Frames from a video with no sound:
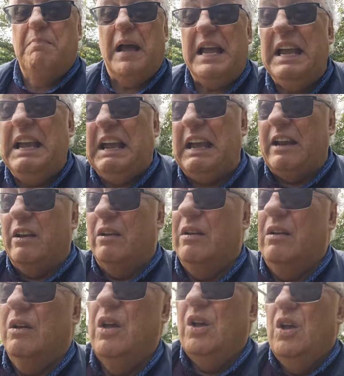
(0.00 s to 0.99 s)
baking
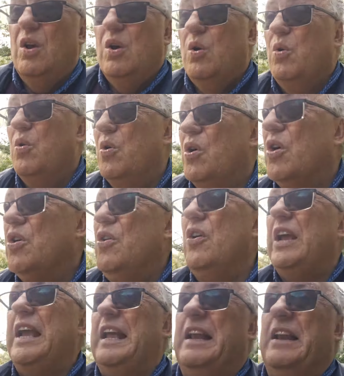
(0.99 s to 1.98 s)
or
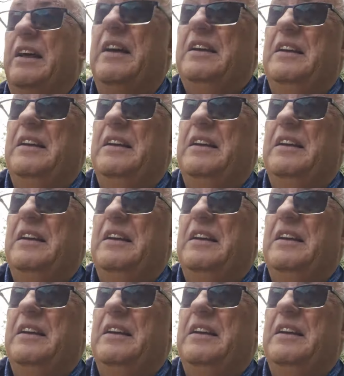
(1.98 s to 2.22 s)
cooking.